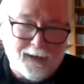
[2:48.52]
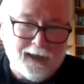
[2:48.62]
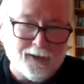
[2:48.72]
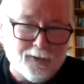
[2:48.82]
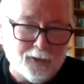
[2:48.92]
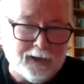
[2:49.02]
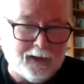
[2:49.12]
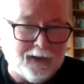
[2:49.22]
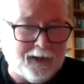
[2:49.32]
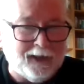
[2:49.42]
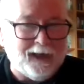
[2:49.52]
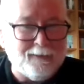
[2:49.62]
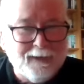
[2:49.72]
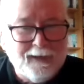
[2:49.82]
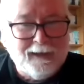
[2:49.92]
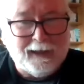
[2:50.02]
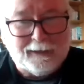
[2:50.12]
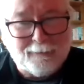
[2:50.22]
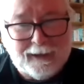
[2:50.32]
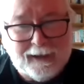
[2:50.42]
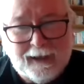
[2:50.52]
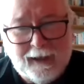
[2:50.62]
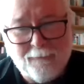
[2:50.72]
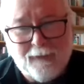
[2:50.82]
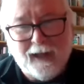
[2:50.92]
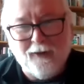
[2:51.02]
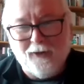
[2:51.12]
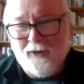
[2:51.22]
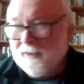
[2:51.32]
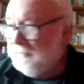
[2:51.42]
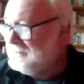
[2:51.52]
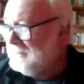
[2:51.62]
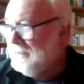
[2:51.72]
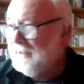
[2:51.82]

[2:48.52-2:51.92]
been high on cocaine at the time at the media and all the rest.